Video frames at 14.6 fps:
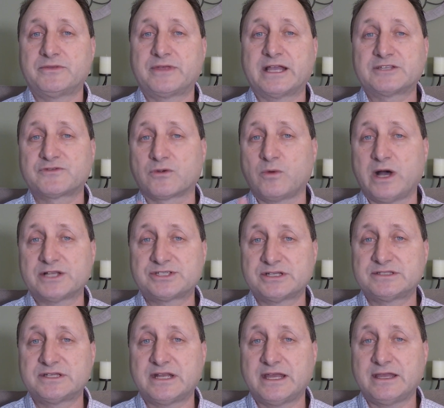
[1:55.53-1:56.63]
Thanks for watching
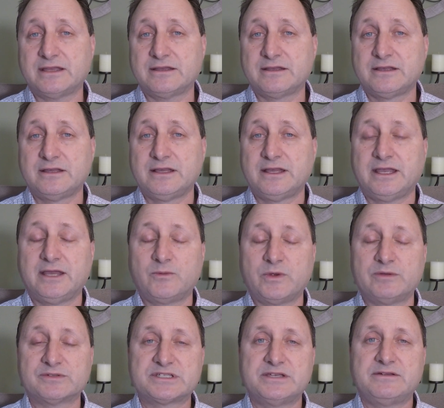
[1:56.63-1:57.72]
today, and we
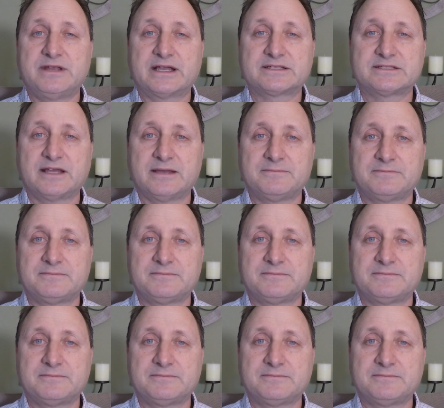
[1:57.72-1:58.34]
will see you next time.